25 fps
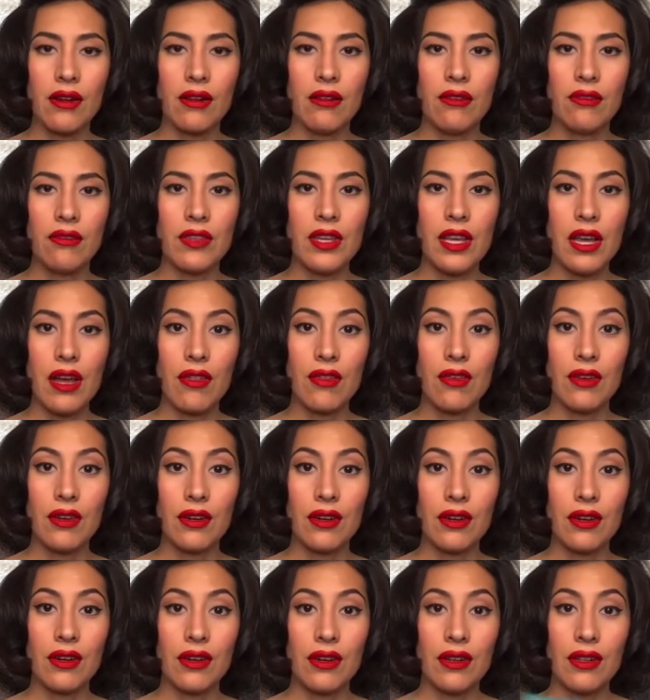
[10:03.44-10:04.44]
of the
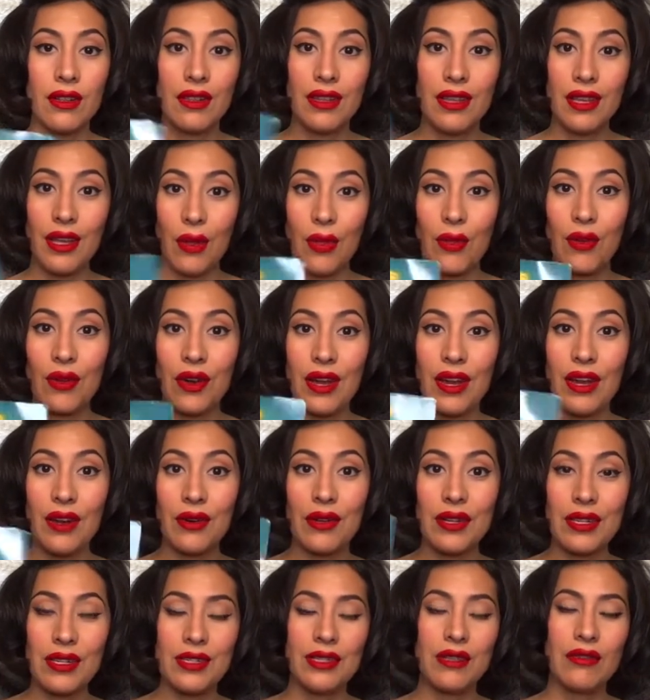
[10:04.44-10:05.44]
other, the other
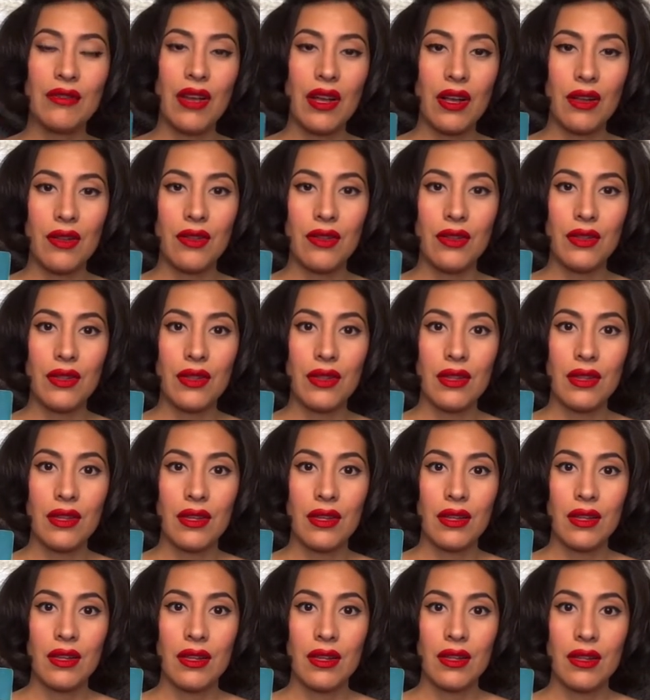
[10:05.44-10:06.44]
areas of health,
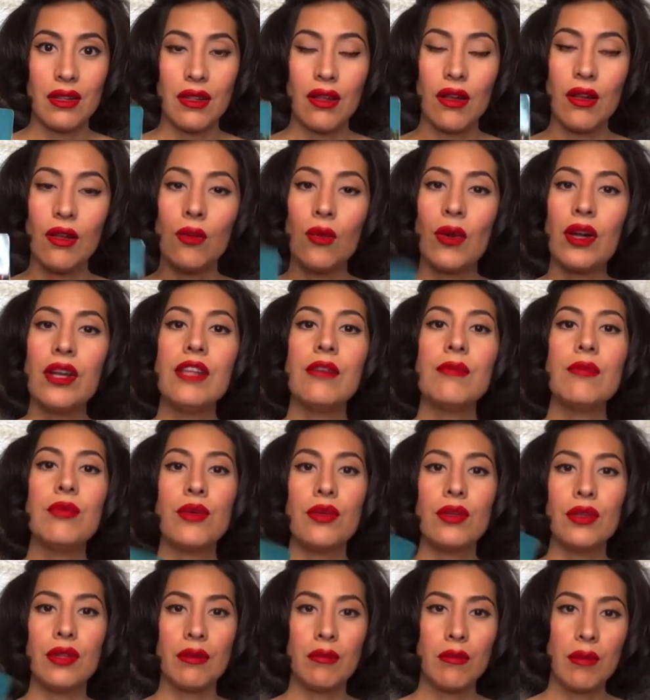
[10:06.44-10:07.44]
already
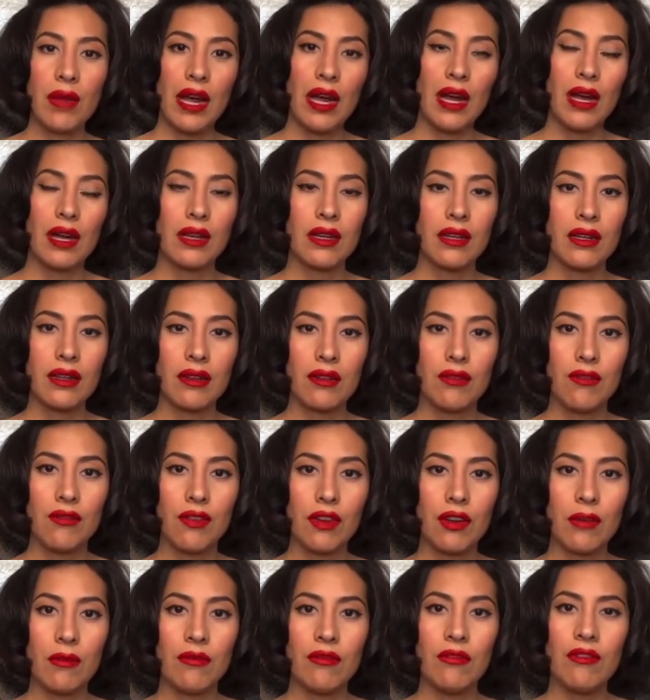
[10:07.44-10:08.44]
pulling back
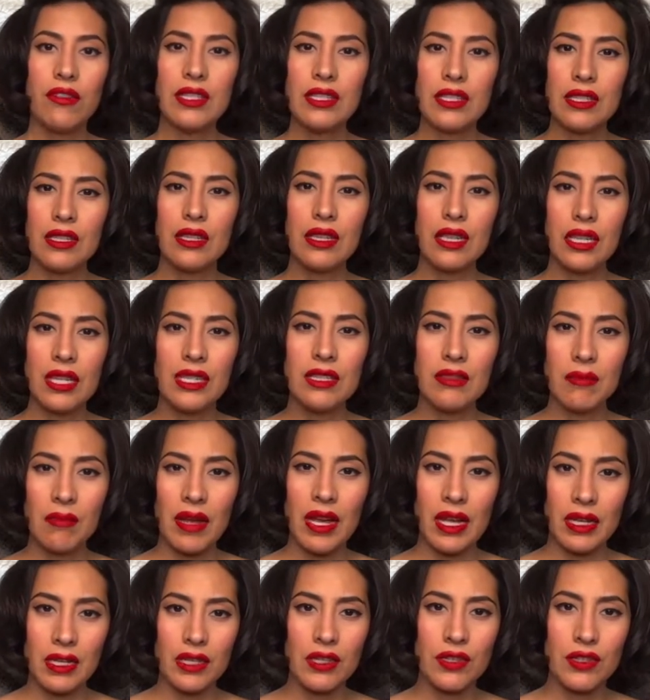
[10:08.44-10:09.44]
from physically
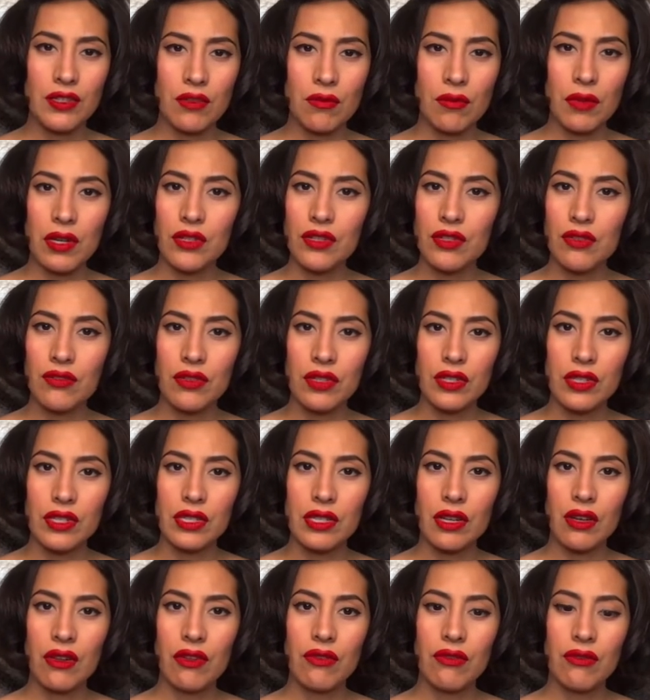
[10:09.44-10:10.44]
demanding so much of
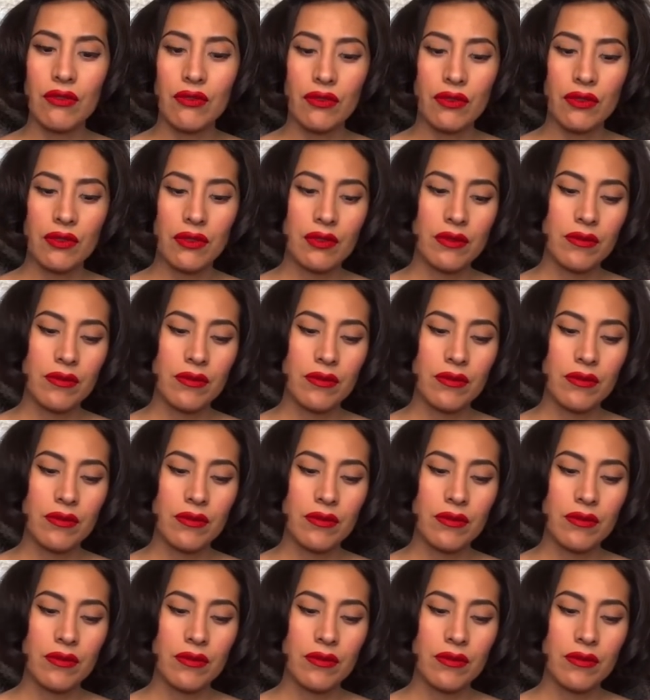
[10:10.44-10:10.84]
yourself.